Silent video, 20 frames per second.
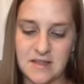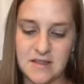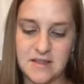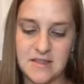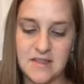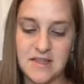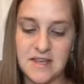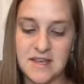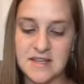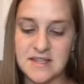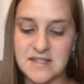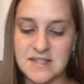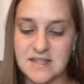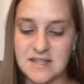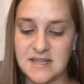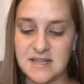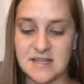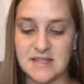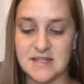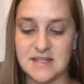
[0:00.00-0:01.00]
The next
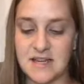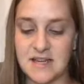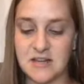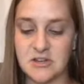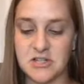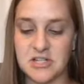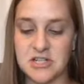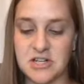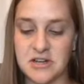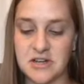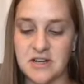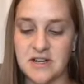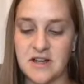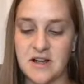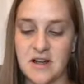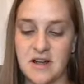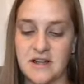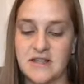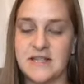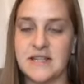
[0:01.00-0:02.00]
thing is that you're sharing
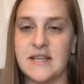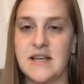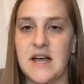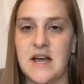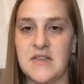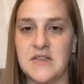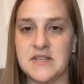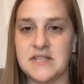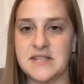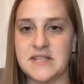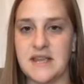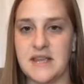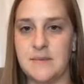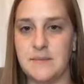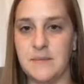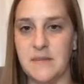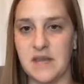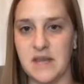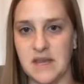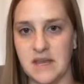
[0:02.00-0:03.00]
content on the
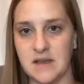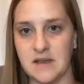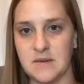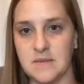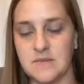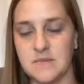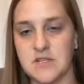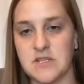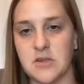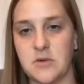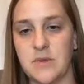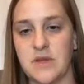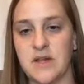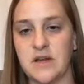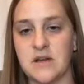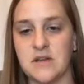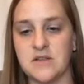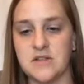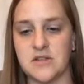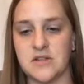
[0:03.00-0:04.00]
same medium. So
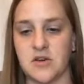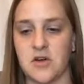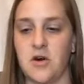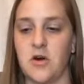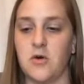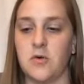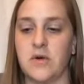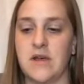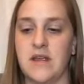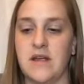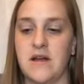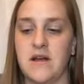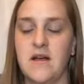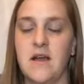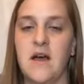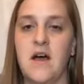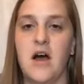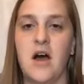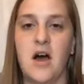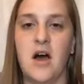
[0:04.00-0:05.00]
because you're already
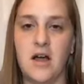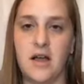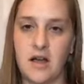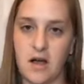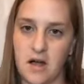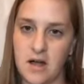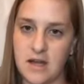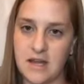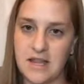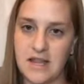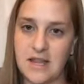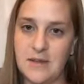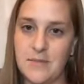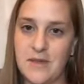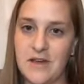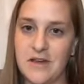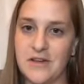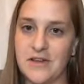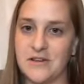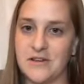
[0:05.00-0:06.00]
on
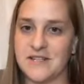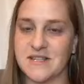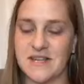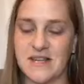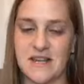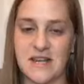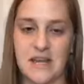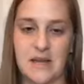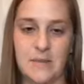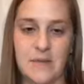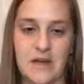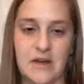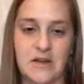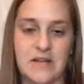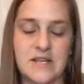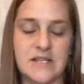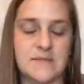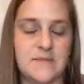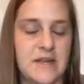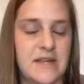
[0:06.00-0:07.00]
email, you're sending email,
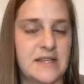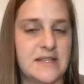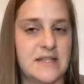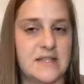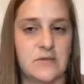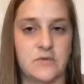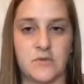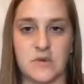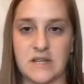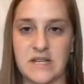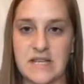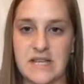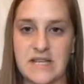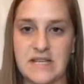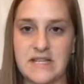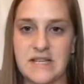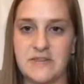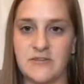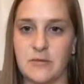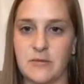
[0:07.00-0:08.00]
it makes it really
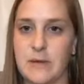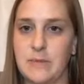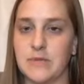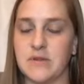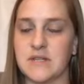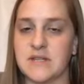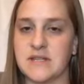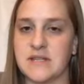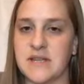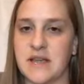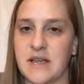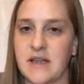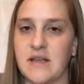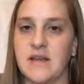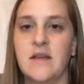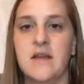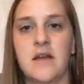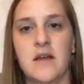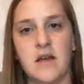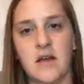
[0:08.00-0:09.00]
easy for people to say,
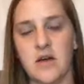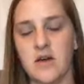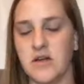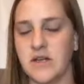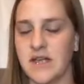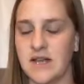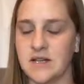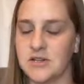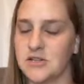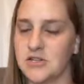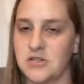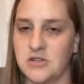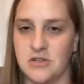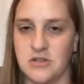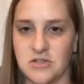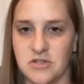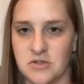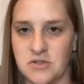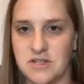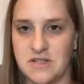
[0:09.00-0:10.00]
oh yeah, sure,
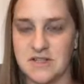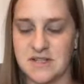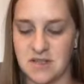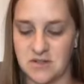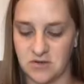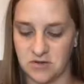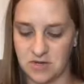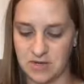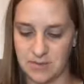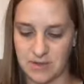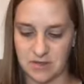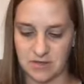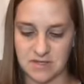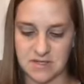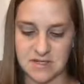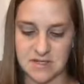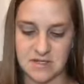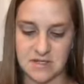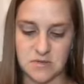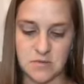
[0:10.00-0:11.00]
I'll join this other email
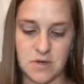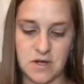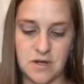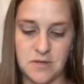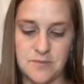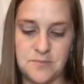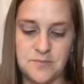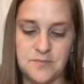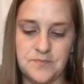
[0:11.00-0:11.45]
list as well.